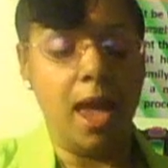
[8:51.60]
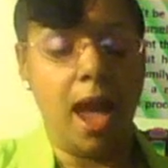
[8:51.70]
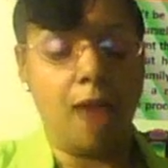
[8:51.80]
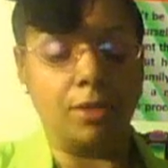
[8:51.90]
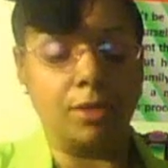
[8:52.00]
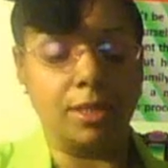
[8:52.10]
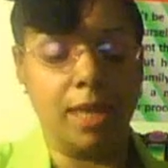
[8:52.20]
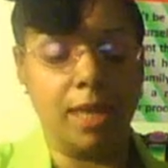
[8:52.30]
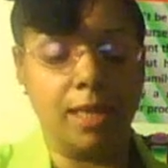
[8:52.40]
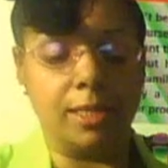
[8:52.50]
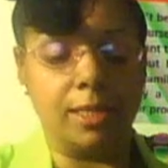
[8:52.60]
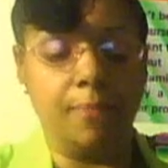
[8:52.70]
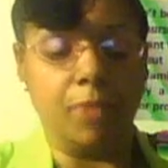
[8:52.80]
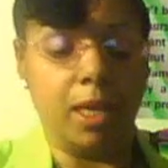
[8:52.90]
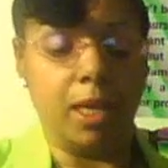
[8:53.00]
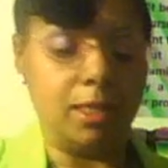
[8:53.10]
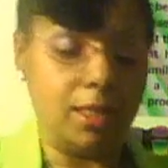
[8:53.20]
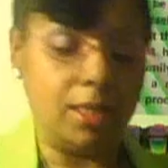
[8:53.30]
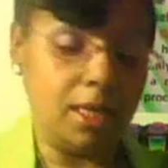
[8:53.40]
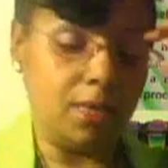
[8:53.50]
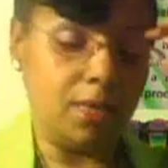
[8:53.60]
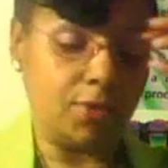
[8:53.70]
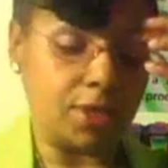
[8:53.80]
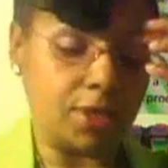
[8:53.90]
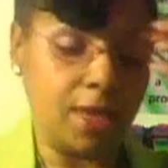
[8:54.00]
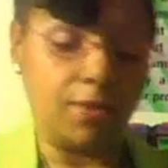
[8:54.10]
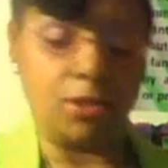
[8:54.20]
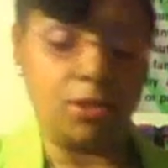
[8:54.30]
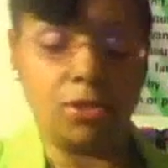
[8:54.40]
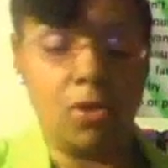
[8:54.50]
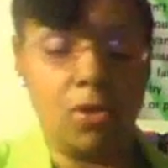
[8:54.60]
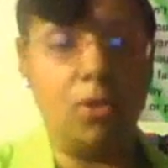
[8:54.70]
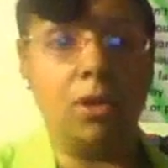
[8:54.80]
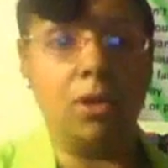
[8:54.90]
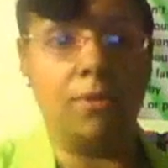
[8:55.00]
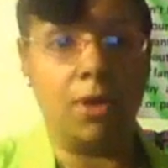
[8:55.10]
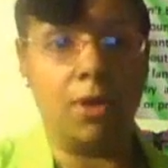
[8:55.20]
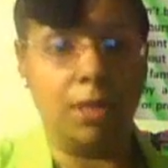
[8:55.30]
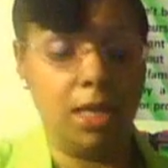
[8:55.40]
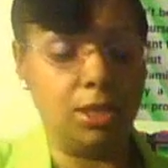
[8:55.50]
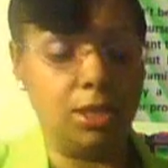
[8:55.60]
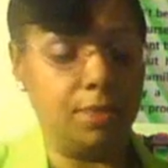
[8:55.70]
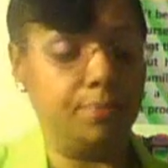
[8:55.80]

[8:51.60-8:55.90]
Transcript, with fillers: our states, indeed for saving the soul of our nation.